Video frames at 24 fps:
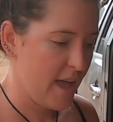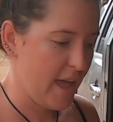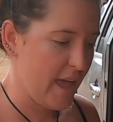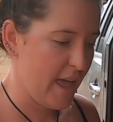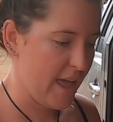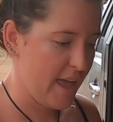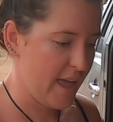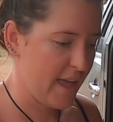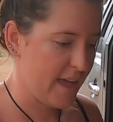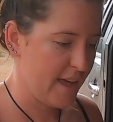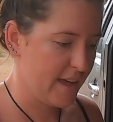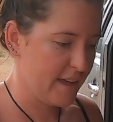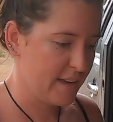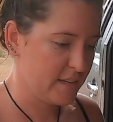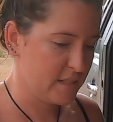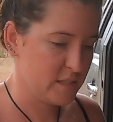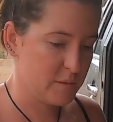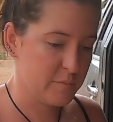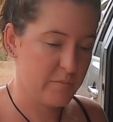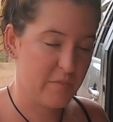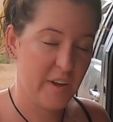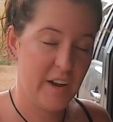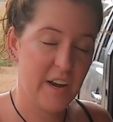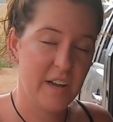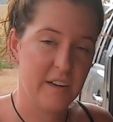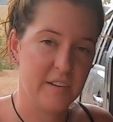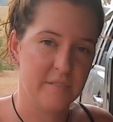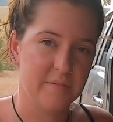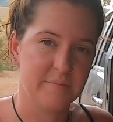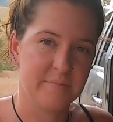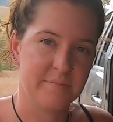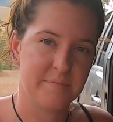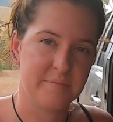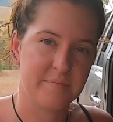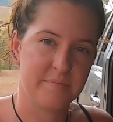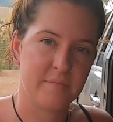And some feta.
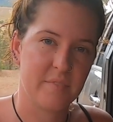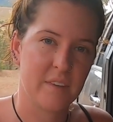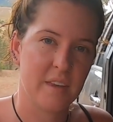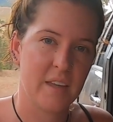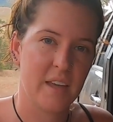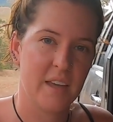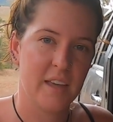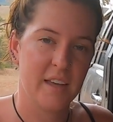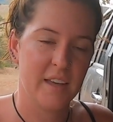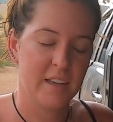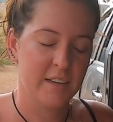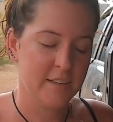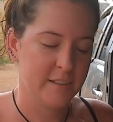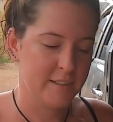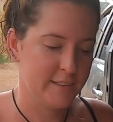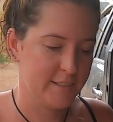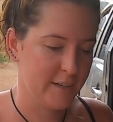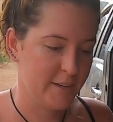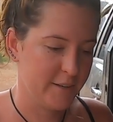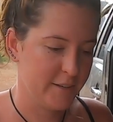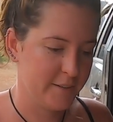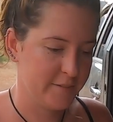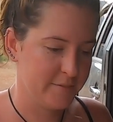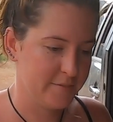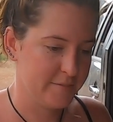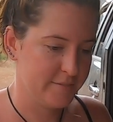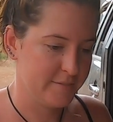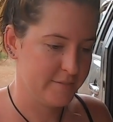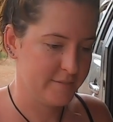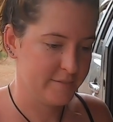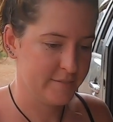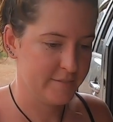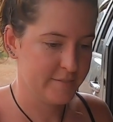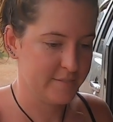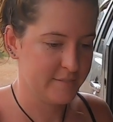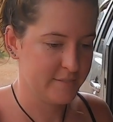So
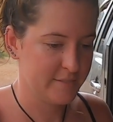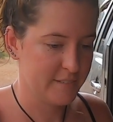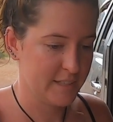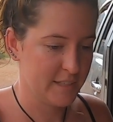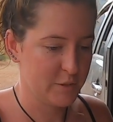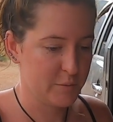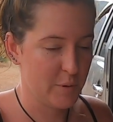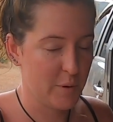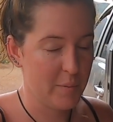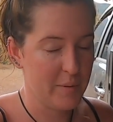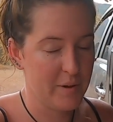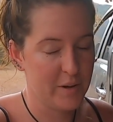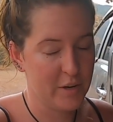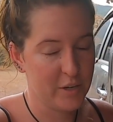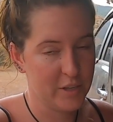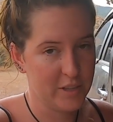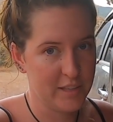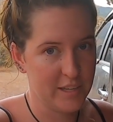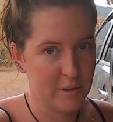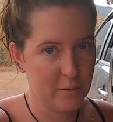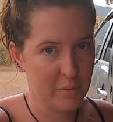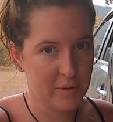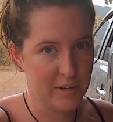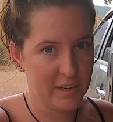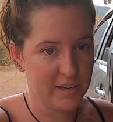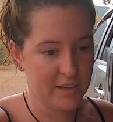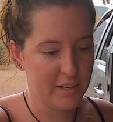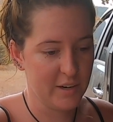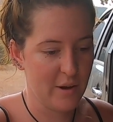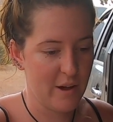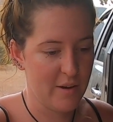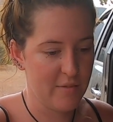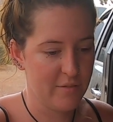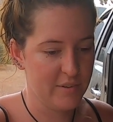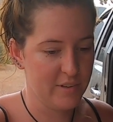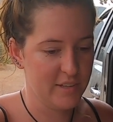it's probably a good thing we didn't go
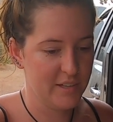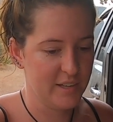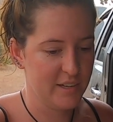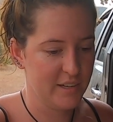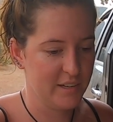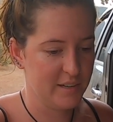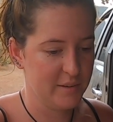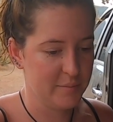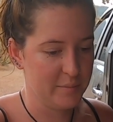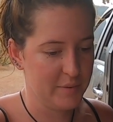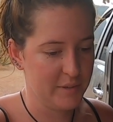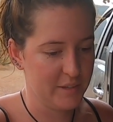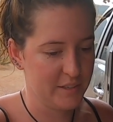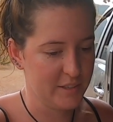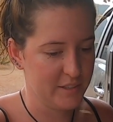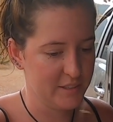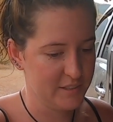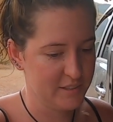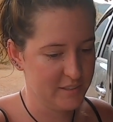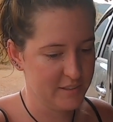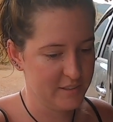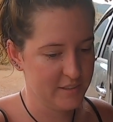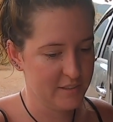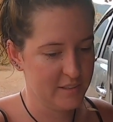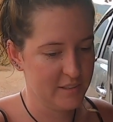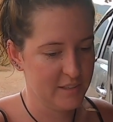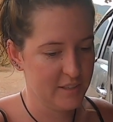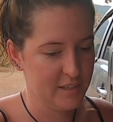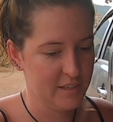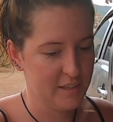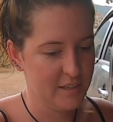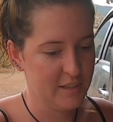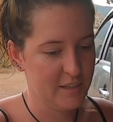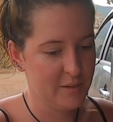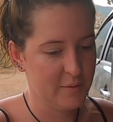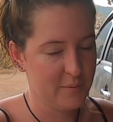out for dinner because
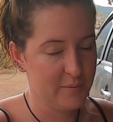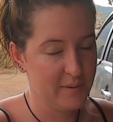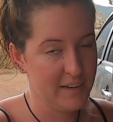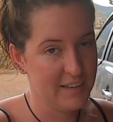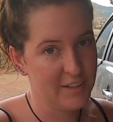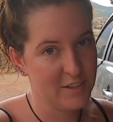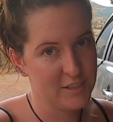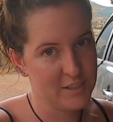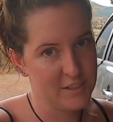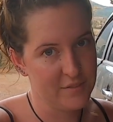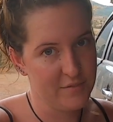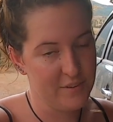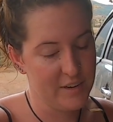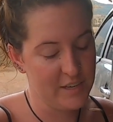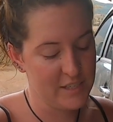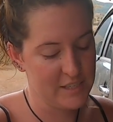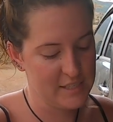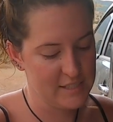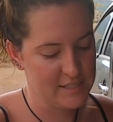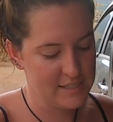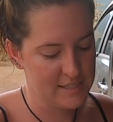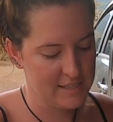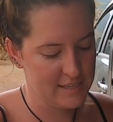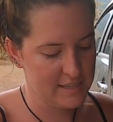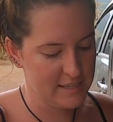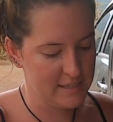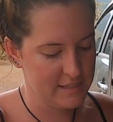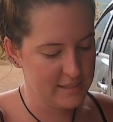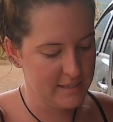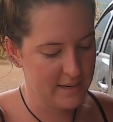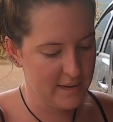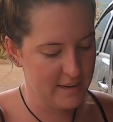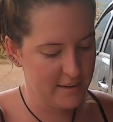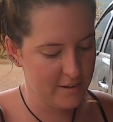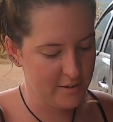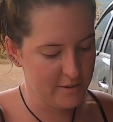we had lots of veggies that needed to
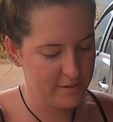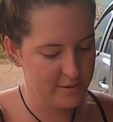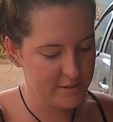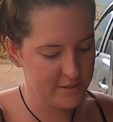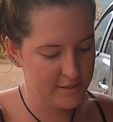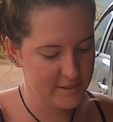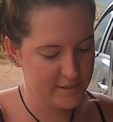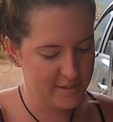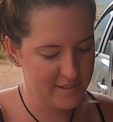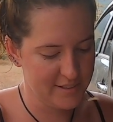get used.